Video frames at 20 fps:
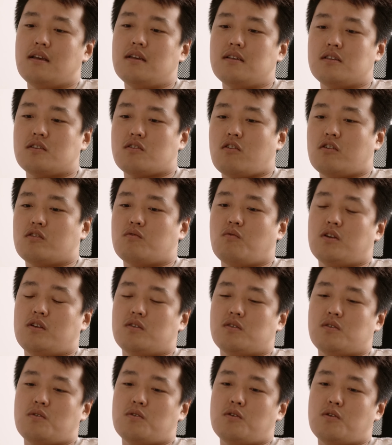started to run it
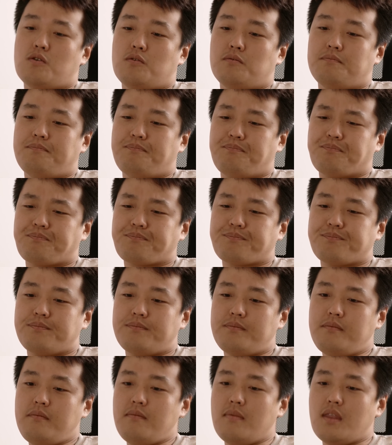solo.
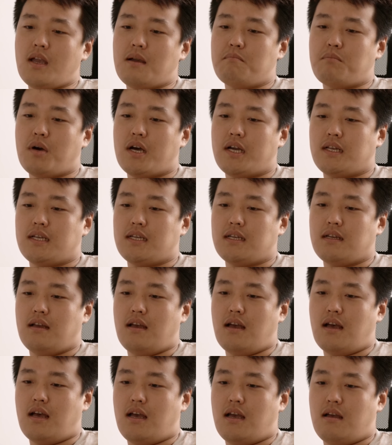But
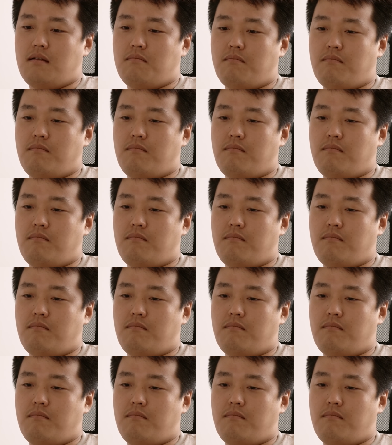I